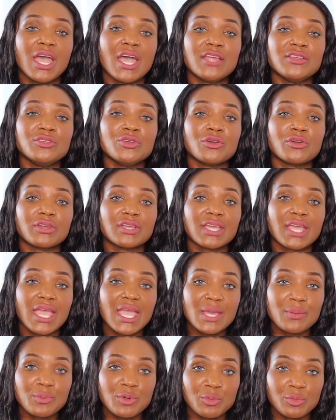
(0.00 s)
and you're
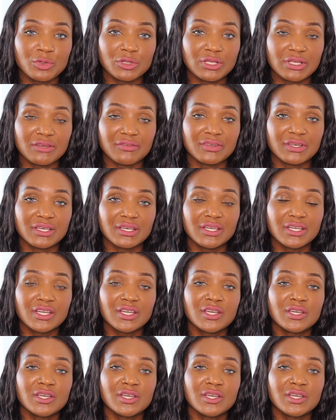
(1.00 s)
capable of it,